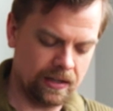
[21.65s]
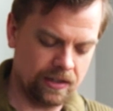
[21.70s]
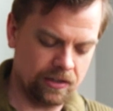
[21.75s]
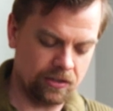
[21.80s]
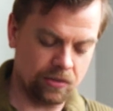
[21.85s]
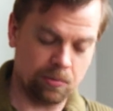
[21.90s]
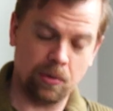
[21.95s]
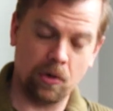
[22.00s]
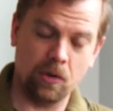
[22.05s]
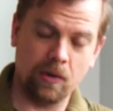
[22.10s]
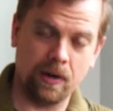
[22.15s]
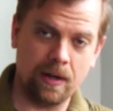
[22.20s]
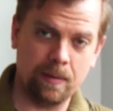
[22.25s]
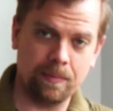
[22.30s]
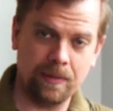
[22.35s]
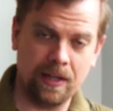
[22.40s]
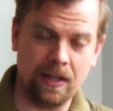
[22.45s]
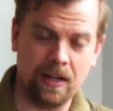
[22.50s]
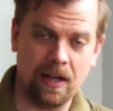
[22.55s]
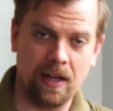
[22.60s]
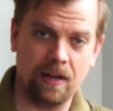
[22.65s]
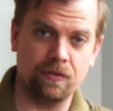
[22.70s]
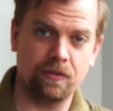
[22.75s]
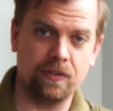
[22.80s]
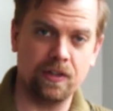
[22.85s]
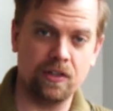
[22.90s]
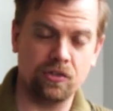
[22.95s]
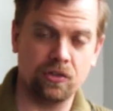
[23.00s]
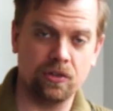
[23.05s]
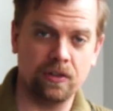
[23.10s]
is a program that I
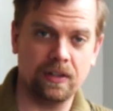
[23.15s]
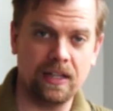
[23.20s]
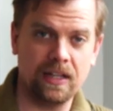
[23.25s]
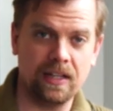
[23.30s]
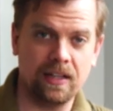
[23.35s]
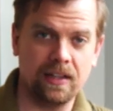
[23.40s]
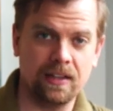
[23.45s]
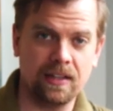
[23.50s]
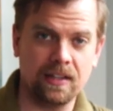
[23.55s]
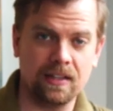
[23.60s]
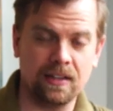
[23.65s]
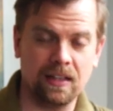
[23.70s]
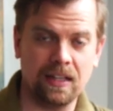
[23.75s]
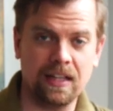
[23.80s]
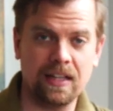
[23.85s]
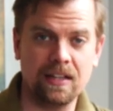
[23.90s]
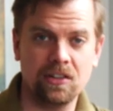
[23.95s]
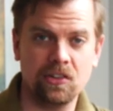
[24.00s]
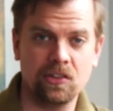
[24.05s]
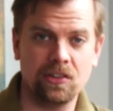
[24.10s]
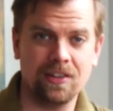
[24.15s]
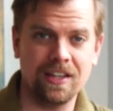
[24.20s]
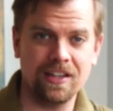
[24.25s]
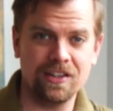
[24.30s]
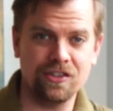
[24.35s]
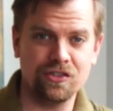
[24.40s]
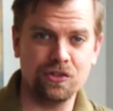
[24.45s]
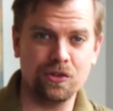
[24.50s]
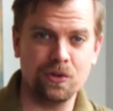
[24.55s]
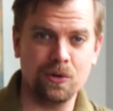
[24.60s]
featured in the latest
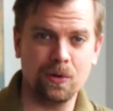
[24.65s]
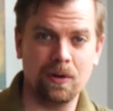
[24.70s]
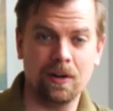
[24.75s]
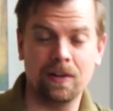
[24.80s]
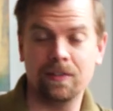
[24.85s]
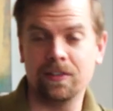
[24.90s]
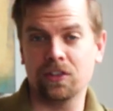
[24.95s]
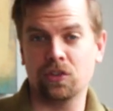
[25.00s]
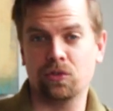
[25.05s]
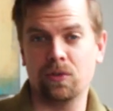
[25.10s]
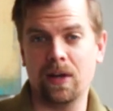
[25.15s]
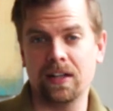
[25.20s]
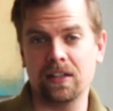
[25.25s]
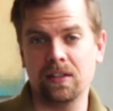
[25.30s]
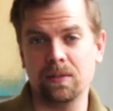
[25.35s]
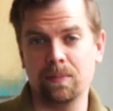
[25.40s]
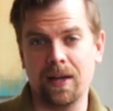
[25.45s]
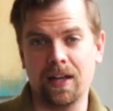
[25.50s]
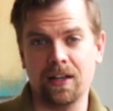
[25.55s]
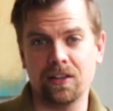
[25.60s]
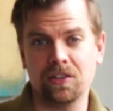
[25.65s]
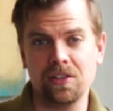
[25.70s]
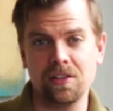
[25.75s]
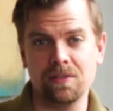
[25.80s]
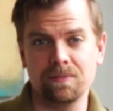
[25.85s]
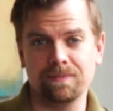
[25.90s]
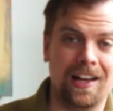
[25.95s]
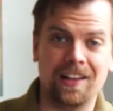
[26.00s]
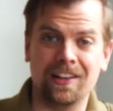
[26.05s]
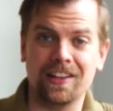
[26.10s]
issue of Extracted
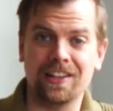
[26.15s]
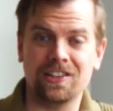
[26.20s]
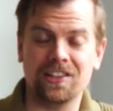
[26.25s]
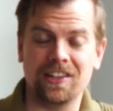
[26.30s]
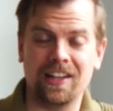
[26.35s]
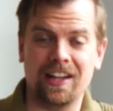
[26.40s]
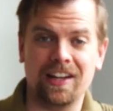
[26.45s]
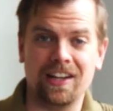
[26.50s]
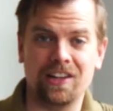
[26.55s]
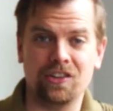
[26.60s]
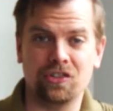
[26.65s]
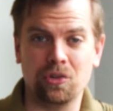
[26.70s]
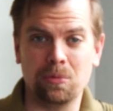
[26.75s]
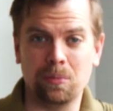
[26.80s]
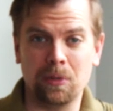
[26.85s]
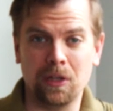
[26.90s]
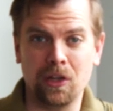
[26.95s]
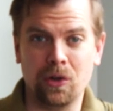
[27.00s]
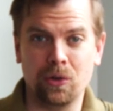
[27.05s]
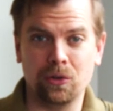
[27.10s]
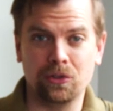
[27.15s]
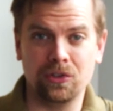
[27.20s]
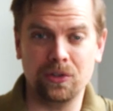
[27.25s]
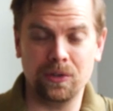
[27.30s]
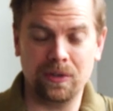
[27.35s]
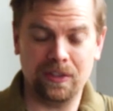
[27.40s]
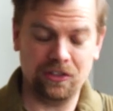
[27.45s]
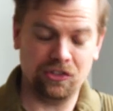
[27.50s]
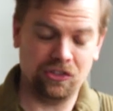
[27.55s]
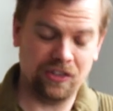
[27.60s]
Magazine. I'll link to that issue below so
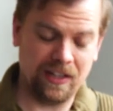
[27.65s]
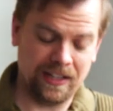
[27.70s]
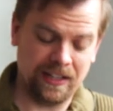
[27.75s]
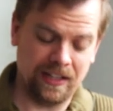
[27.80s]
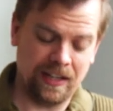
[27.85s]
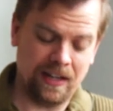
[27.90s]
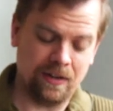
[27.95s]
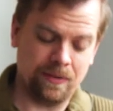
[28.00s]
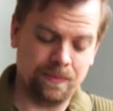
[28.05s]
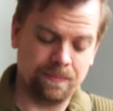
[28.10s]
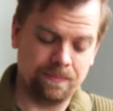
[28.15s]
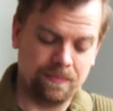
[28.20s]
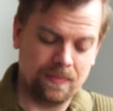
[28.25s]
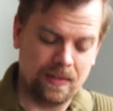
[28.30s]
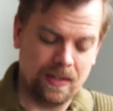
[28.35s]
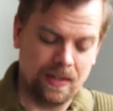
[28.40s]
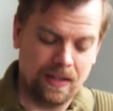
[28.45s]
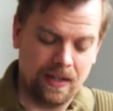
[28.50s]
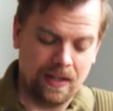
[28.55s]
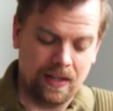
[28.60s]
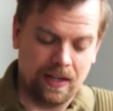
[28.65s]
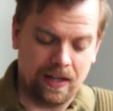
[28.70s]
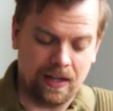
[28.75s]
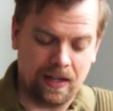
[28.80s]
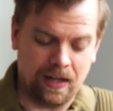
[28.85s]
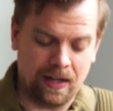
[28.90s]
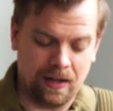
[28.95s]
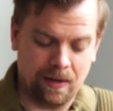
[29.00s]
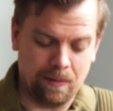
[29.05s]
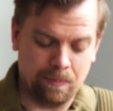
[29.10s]
you can check it out.
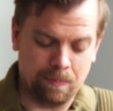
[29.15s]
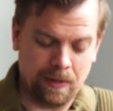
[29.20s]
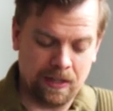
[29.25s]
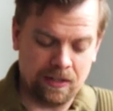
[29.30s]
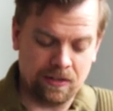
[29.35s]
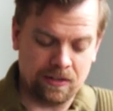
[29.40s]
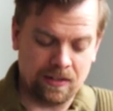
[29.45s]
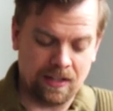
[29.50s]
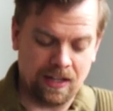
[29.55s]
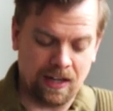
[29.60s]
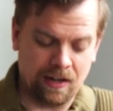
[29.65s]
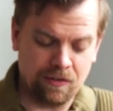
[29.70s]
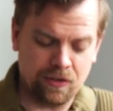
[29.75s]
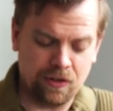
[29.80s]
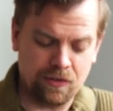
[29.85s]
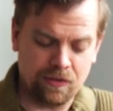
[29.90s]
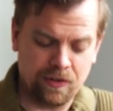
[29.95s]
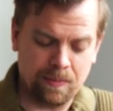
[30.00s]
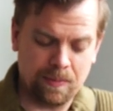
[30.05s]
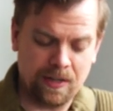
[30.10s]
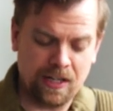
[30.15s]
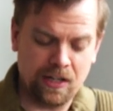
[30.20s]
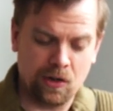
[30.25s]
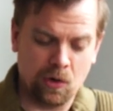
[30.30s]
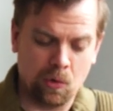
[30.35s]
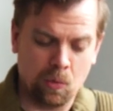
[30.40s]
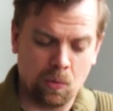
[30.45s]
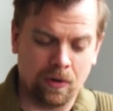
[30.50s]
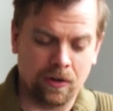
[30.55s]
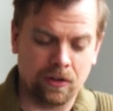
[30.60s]
But Cafe
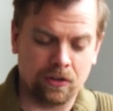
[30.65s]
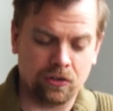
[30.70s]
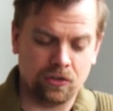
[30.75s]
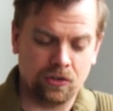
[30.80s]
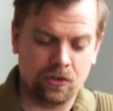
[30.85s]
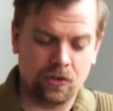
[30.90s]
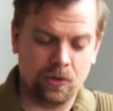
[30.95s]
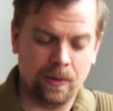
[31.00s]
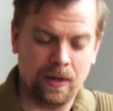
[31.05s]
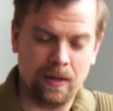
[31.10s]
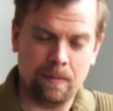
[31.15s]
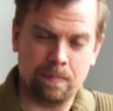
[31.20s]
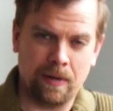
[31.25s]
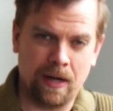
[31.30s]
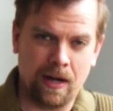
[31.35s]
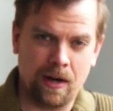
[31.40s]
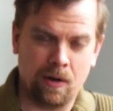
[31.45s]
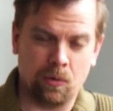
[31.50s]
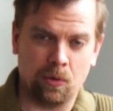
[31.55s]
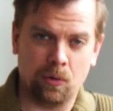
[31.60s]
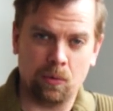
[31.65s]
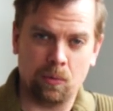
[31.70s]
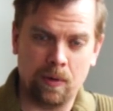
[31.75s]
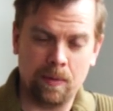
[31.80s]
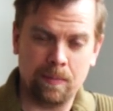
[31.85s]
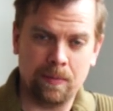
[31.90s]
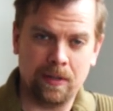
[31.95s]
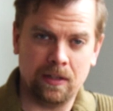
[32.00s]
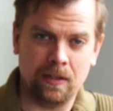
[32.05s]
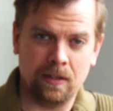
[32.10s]
Femenino works to empower
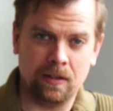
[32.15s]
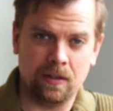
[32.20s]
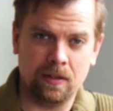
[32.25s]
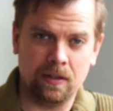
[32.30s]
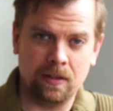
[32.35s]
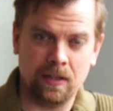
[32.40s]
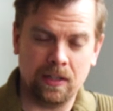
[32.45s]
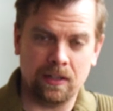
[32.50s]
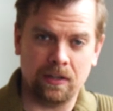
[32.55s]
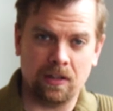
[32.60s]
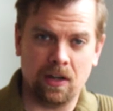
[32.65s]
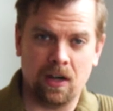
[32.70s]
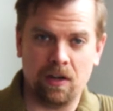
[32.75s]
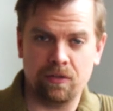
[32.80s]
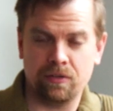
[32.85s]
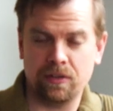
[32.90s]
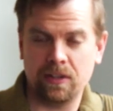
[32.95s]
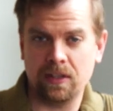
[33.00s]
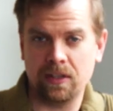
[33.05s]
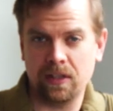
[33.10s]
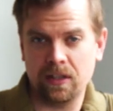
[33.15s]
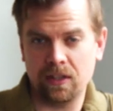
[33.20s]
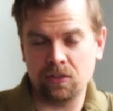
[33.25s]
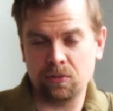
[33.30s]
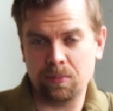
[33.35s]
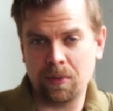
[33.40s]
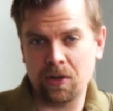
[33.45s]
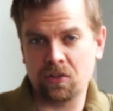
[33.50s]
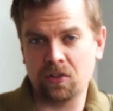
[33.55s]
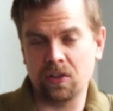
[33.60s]
women in coffee,
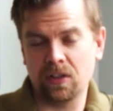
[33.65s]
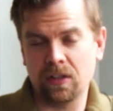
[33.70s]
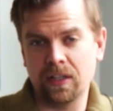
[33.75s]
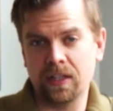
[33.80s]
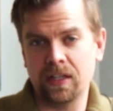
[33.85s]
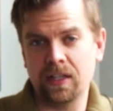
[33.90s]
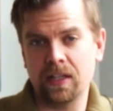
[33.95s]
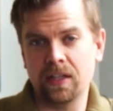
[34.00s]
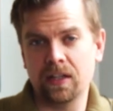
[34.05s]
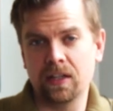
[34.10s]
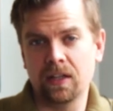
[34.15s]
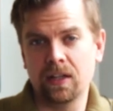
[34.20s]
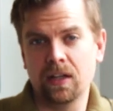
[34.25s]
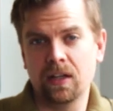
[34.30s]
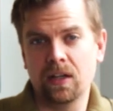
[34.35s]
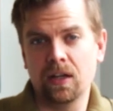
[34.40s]
especially